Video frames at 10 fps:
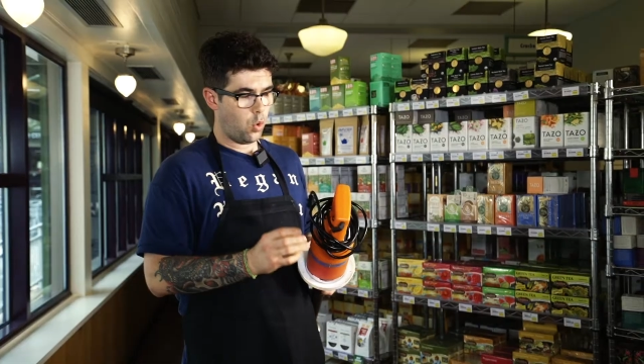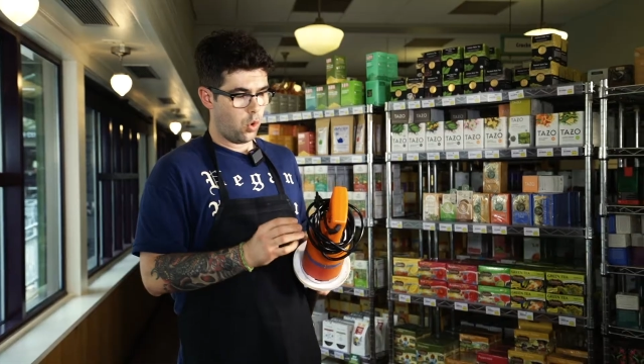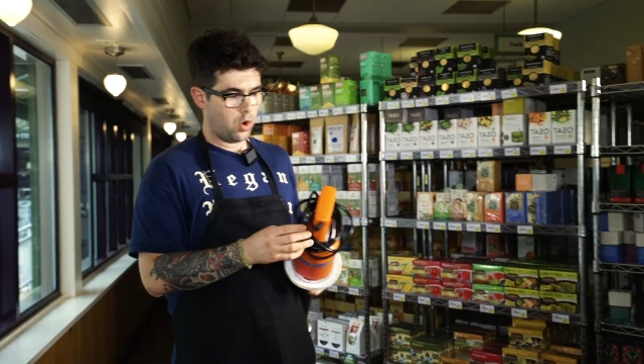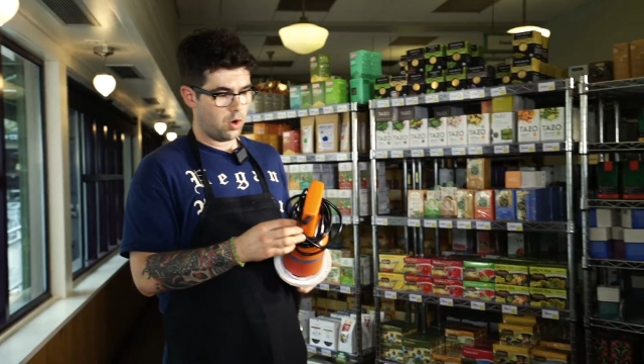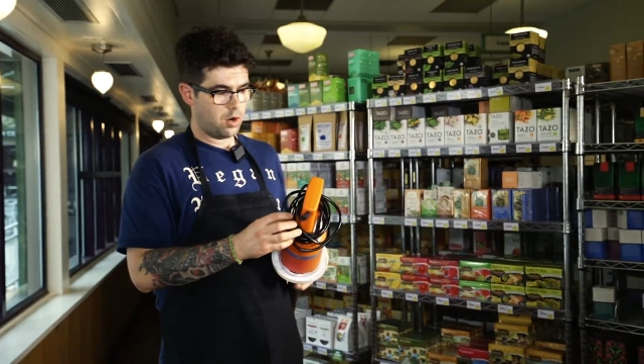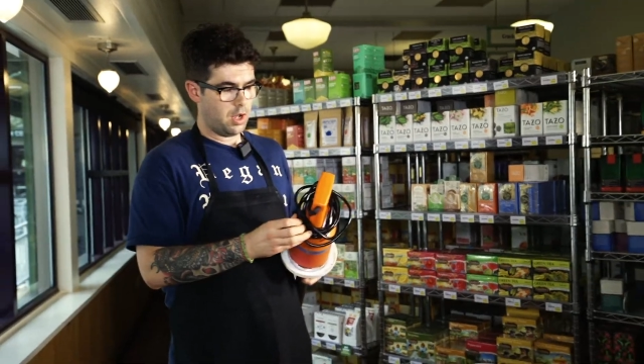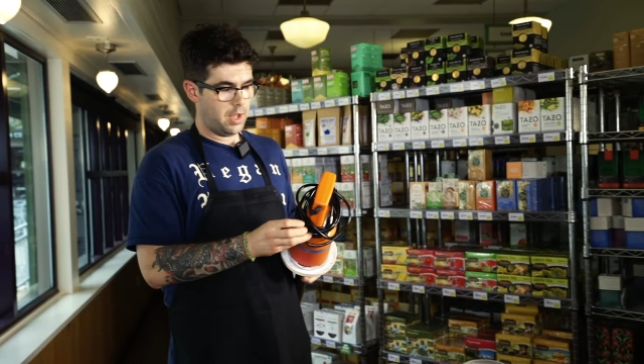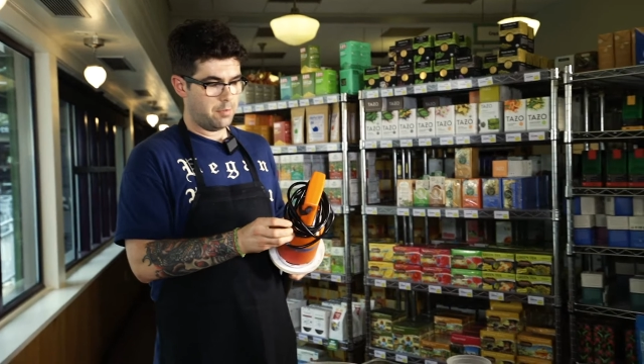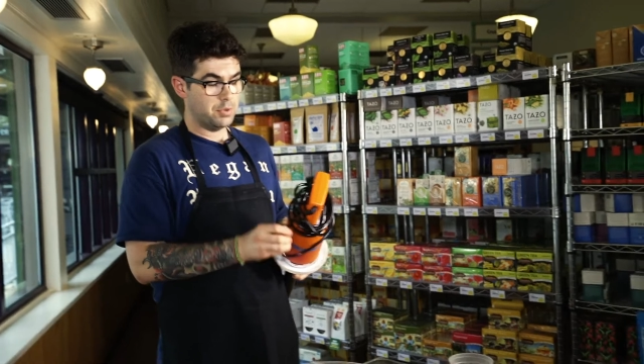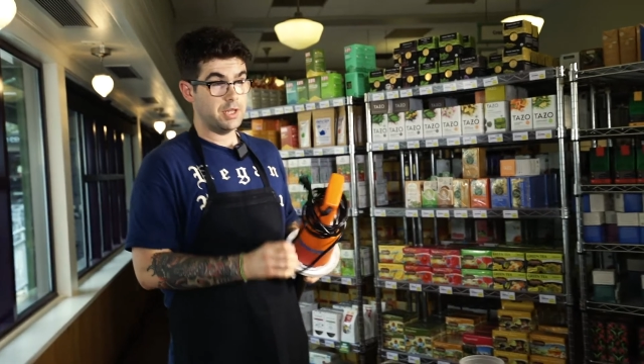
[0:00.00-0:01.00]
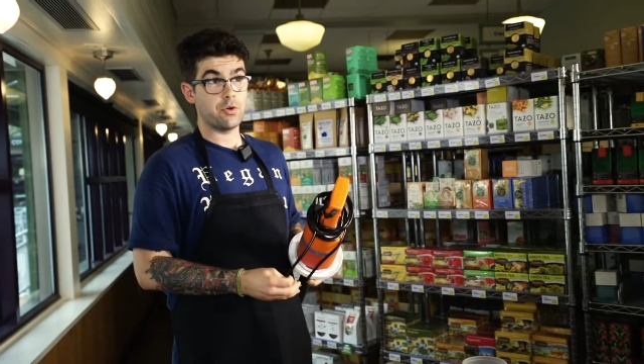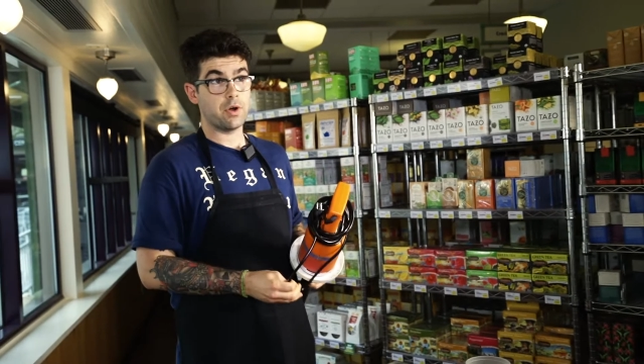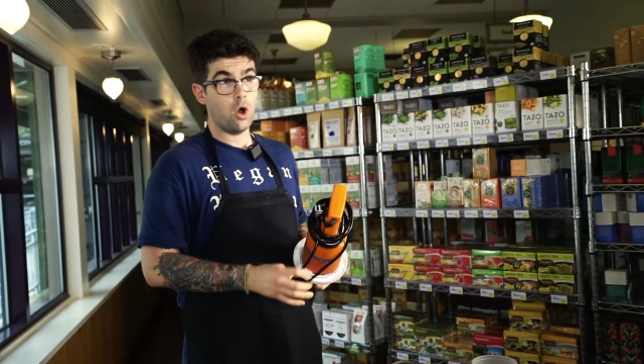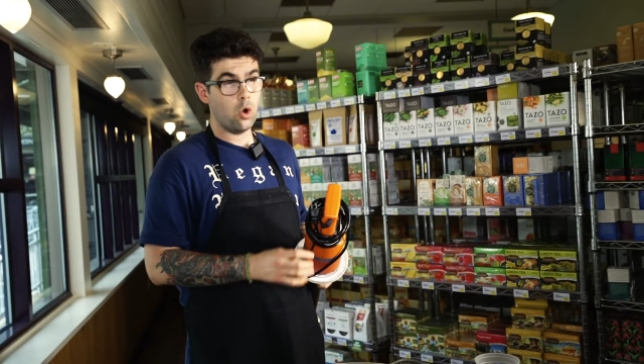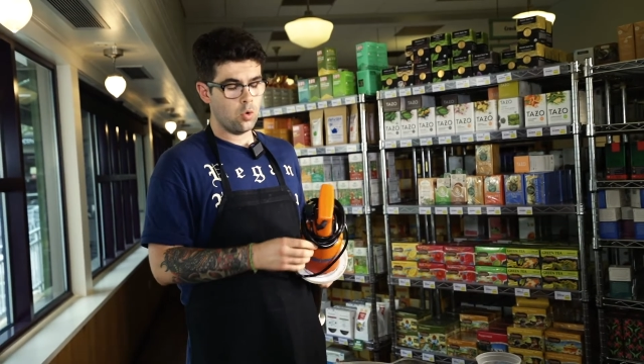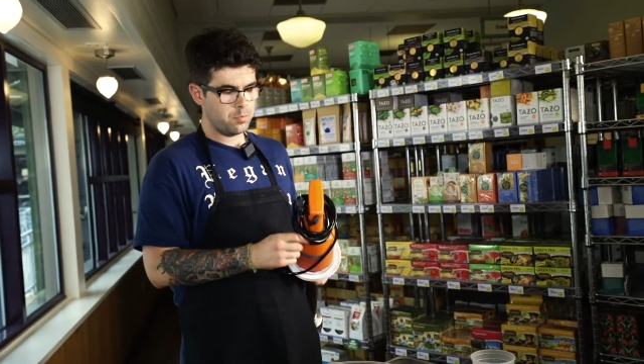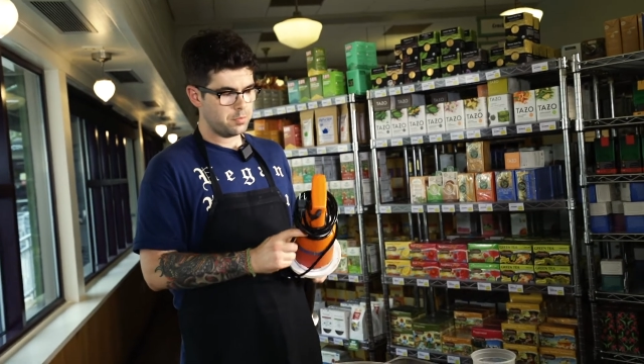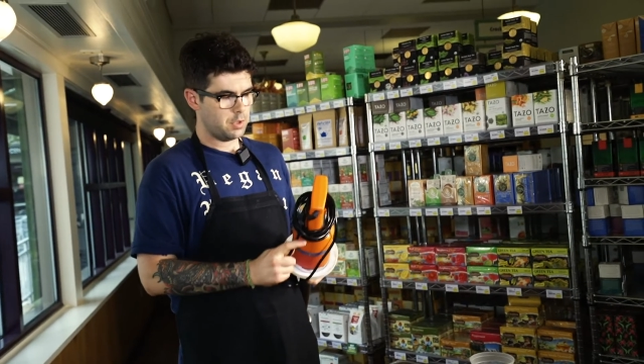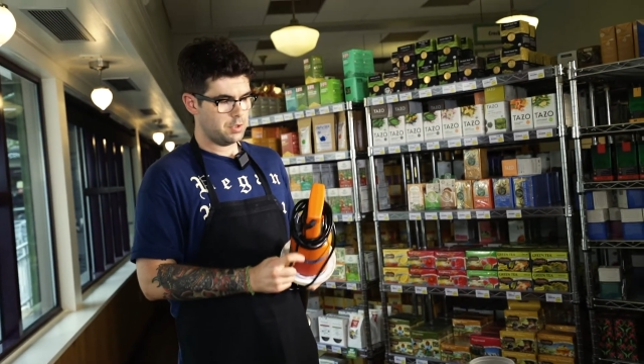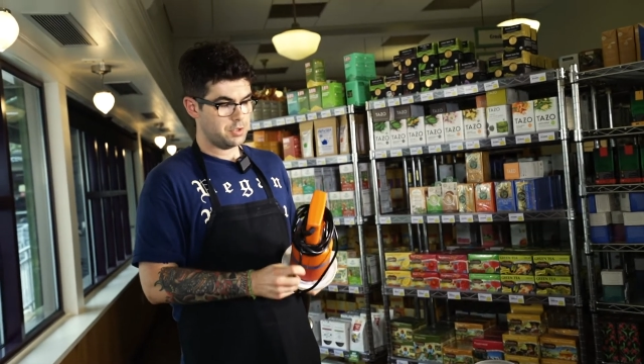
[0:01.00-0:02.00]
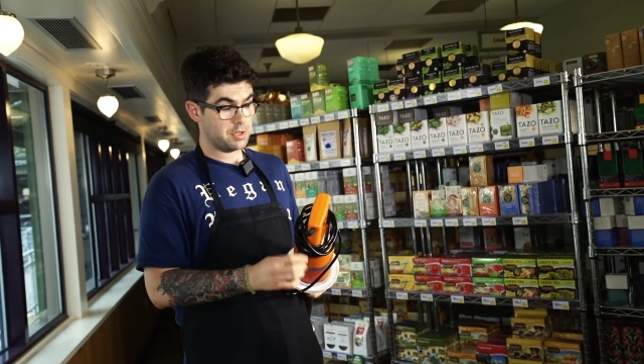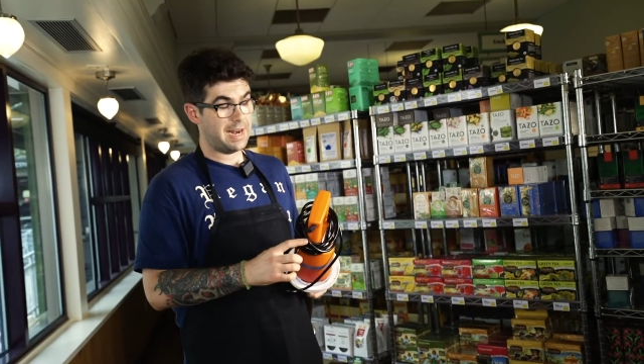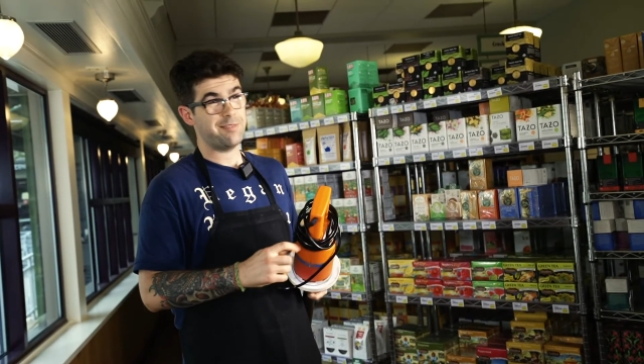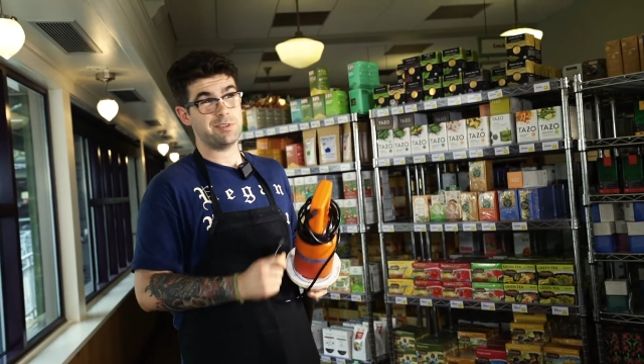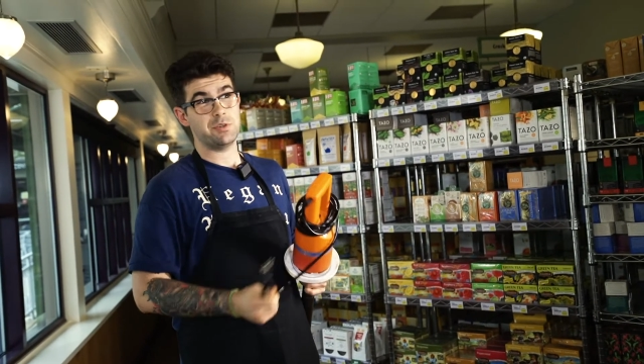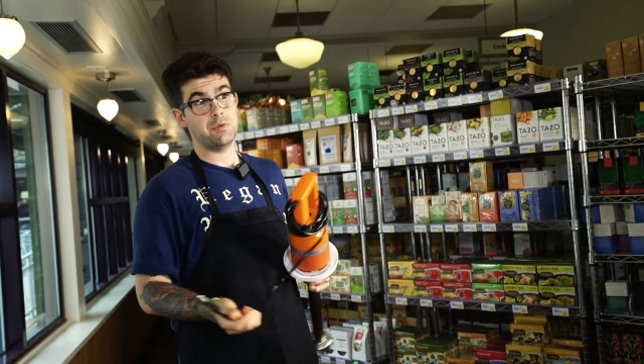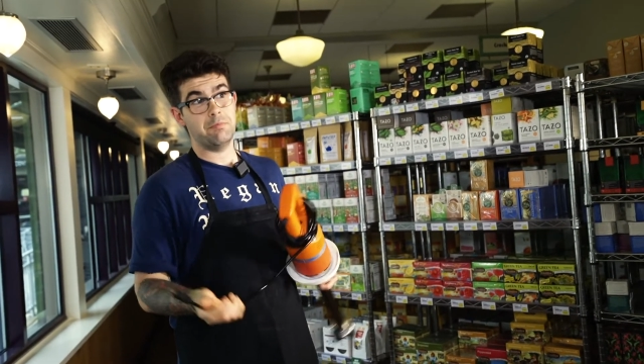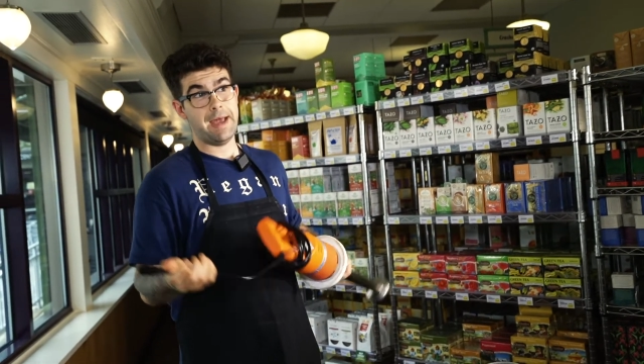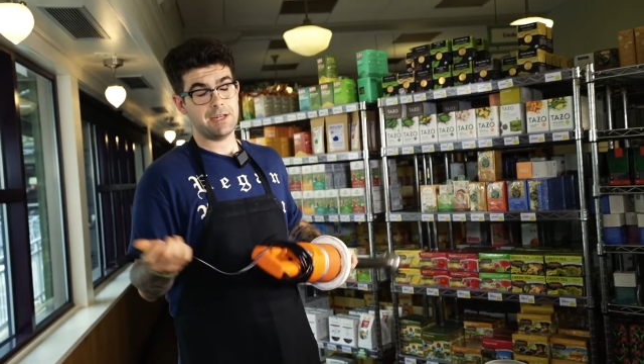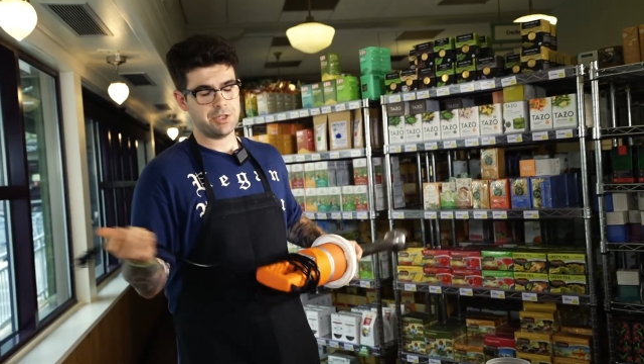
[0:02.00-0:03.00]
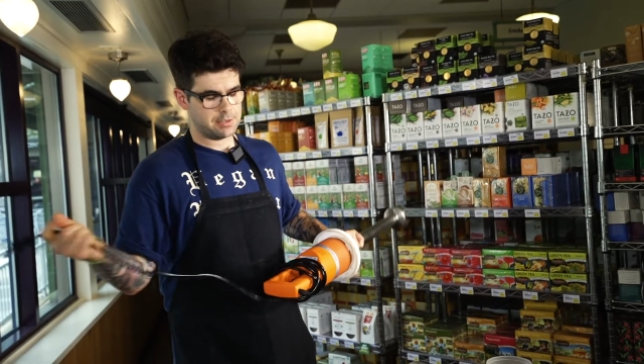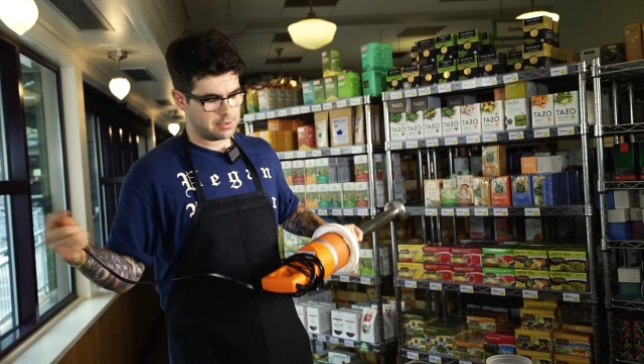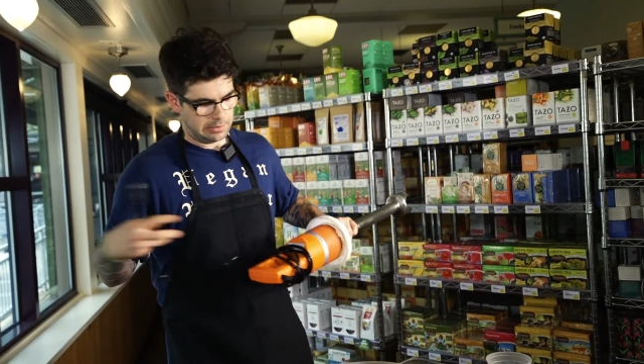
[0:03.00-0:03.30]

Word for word: or a blender at home. You're just gonna have to do it in batches.